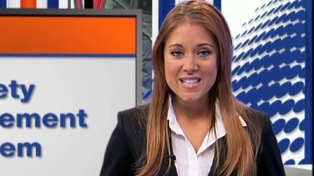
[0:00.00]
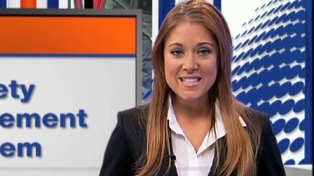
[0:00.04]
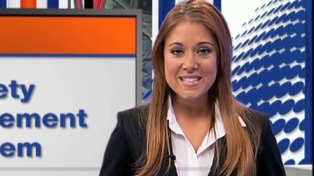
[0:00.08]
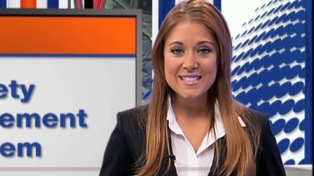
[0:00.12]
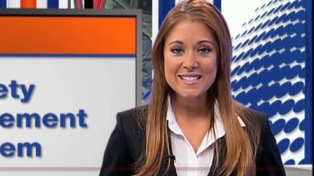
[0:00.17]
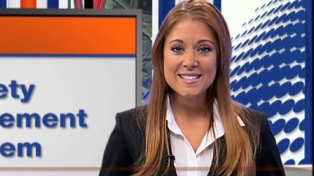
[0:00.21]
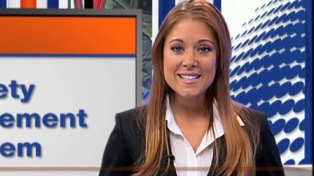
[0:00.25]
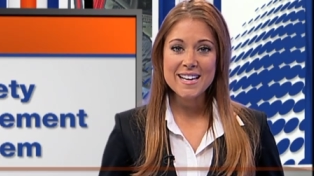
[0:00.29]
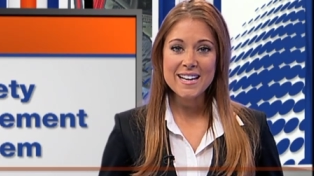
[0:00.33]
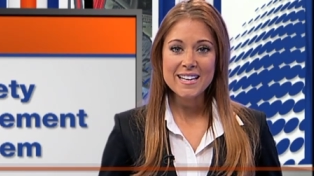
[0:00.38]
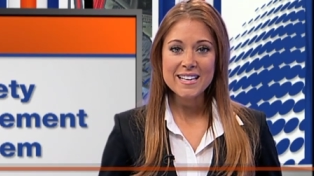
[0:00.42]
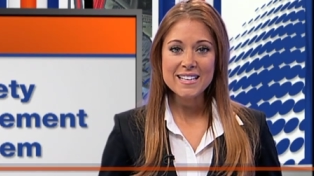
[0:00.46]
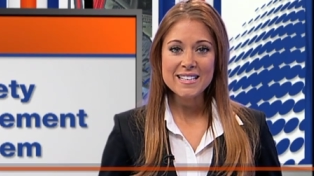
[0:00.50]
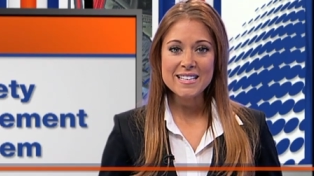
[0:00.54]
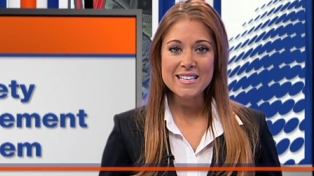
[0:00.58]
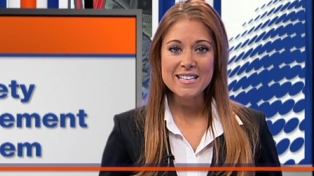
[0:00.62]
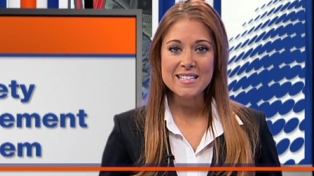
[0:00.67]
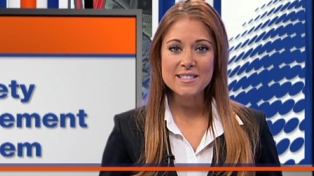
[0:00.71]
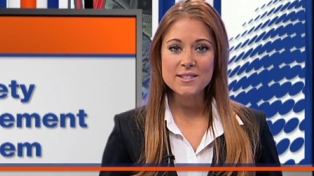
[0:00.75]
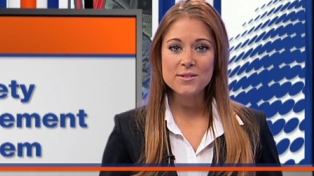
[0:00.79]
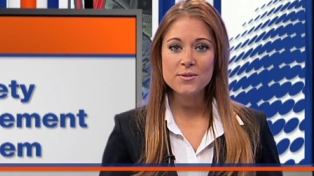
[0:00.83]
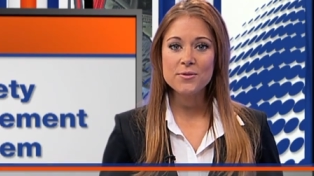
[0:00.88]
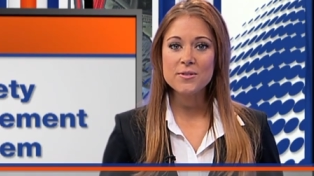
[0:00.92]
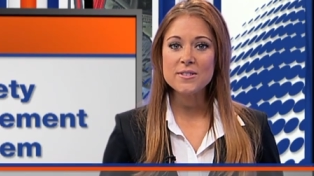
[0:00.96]
The second
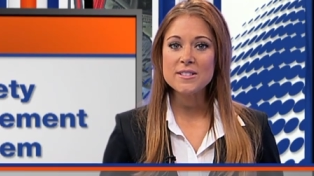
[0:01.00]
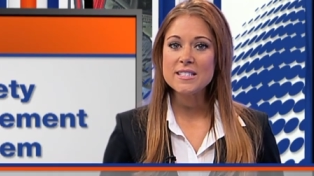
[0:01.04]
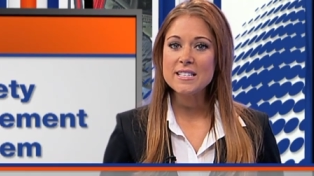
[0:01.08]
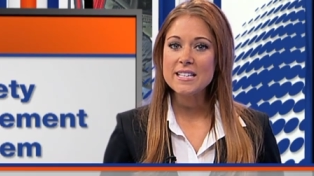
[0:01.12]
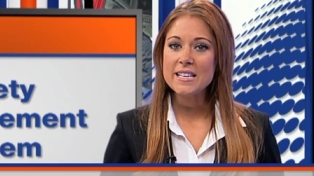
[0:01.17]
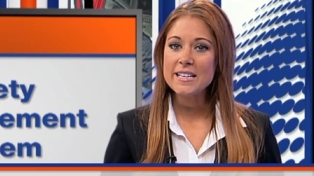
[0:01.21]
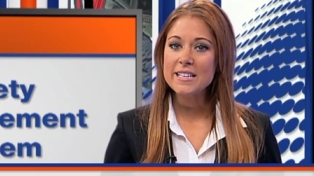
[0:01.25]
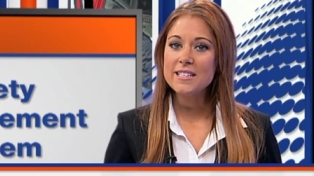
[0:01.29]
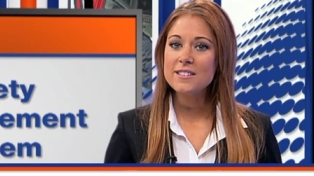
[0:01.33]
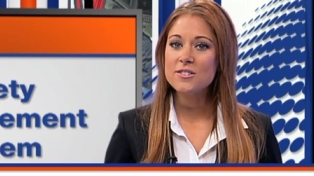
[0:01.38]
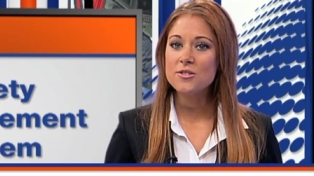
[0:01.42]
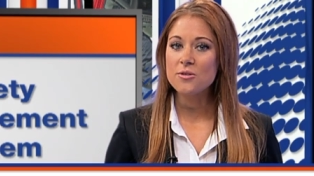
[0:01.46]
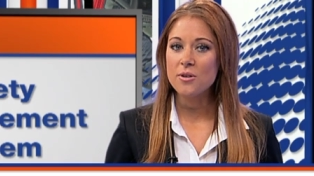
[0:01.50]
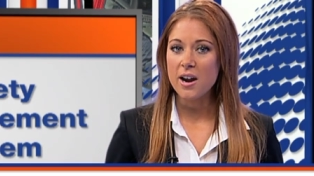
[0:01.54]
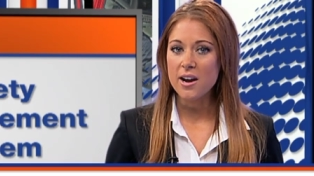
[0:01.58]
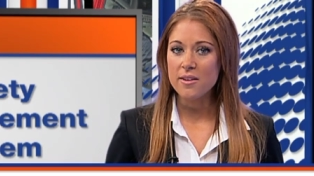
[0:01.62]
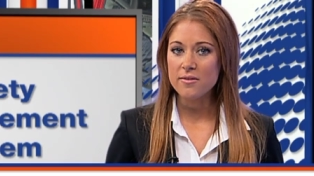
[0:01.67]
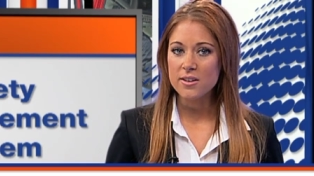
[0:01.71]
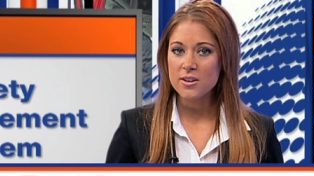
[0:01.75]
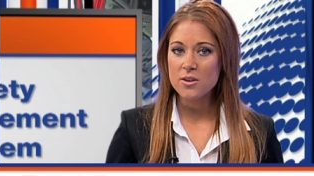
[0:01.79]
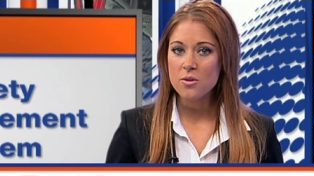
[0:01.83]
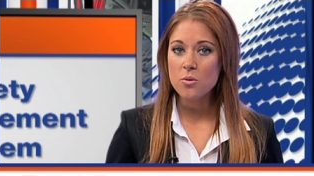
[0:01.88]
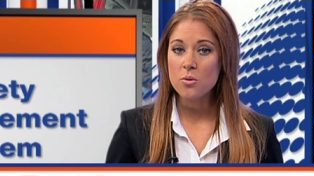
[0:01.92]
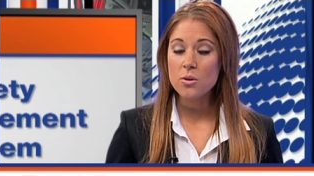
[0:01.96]
is fatigued
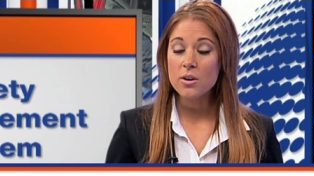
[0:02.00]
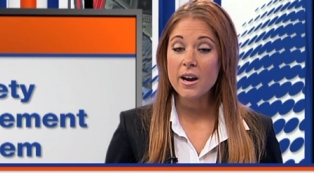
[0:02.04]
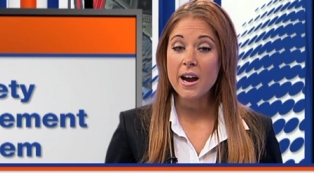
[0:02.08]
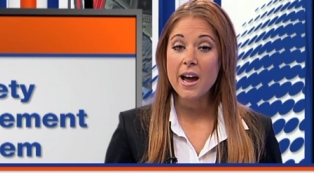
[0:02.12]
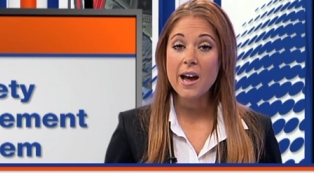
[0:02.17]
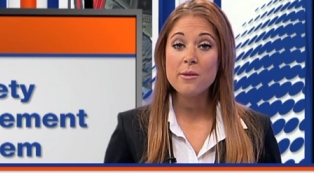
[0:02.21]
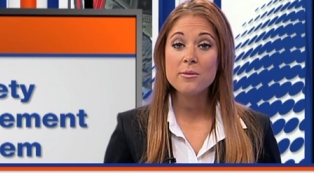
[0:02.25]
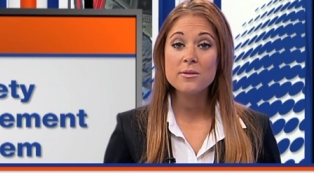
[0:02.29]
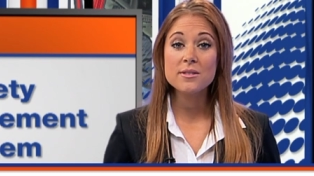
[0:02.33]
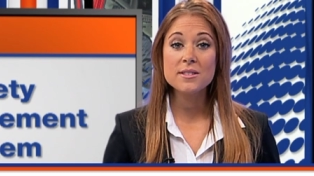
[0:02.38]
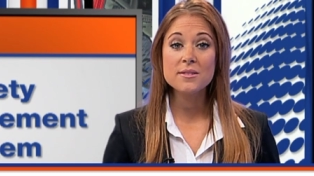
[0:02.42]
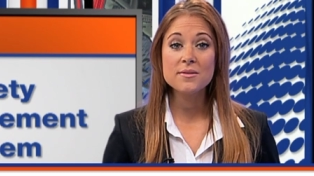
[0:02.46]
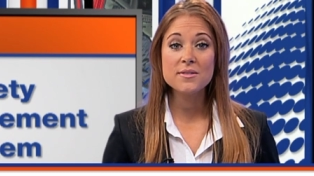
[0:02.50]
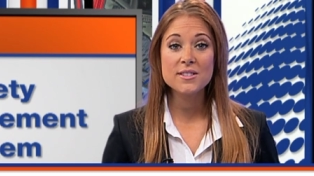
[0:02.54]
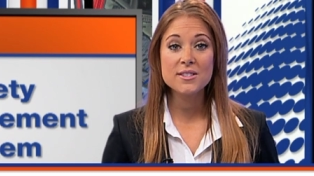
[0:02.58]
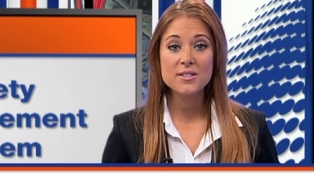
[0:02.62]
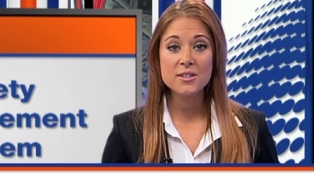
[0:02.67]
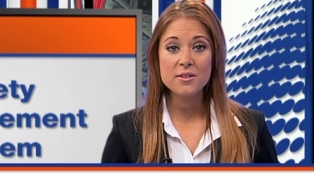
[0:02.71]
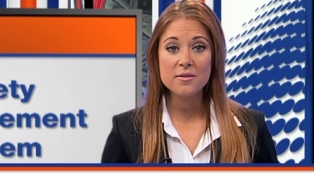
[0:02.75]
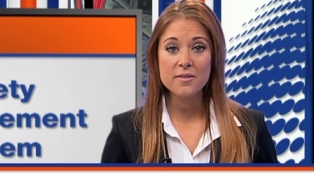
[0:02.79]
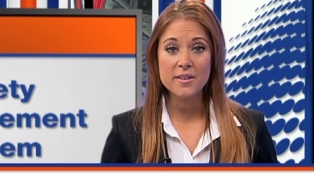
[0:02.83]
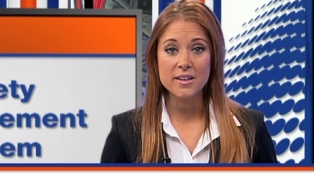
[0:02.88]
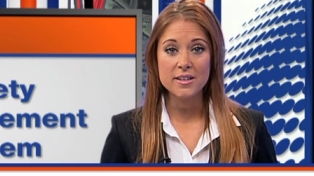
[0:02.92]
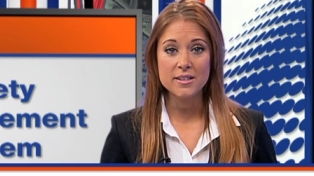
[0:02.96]
driving, or hours of
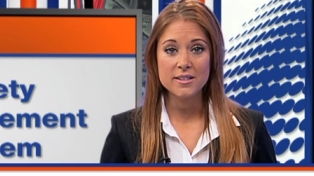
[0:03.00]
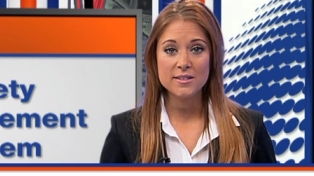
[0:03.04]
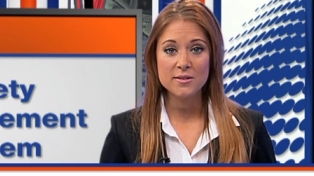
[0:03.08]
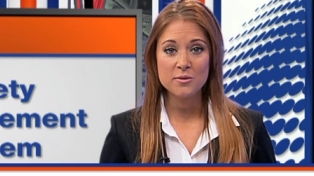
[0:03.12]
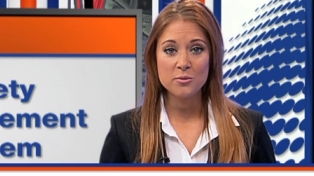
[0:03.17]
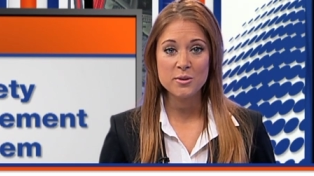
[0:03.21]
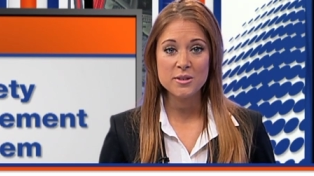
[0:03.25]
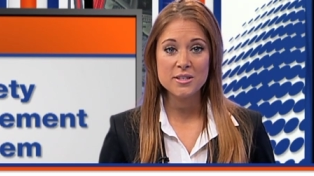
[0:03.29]
service,